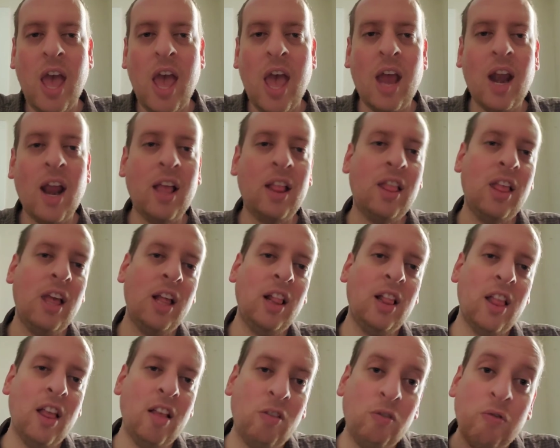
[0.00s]
and I
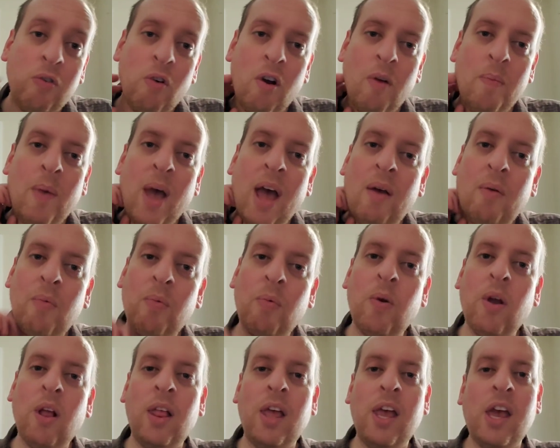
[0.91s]
think this format
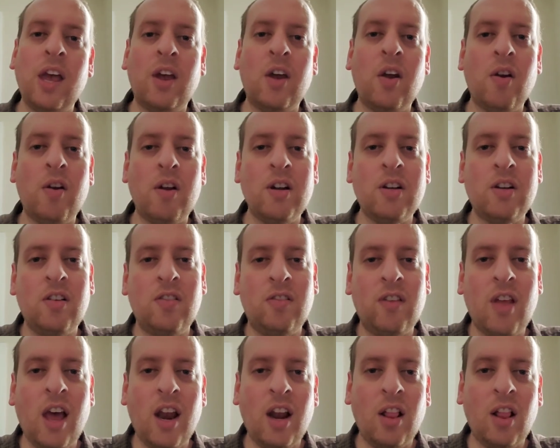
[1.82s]
really
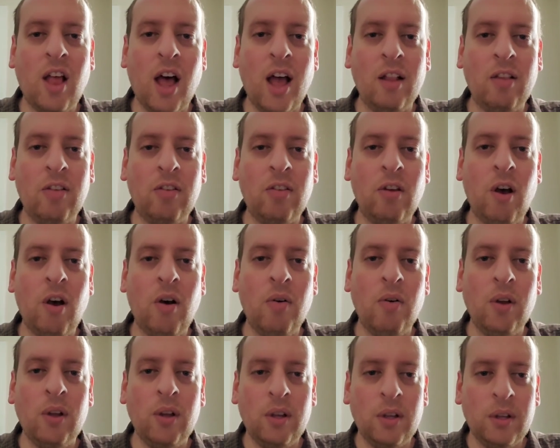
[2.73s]
encourages that a lot.
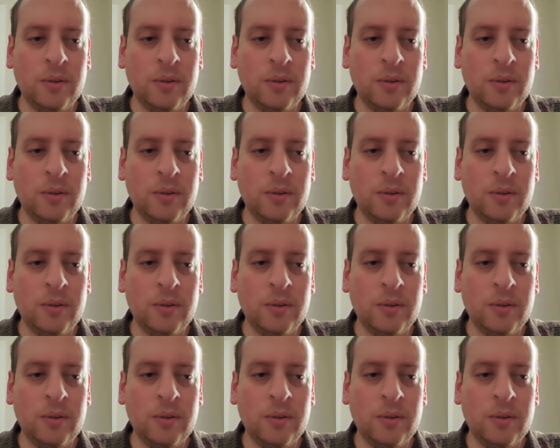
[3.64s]
So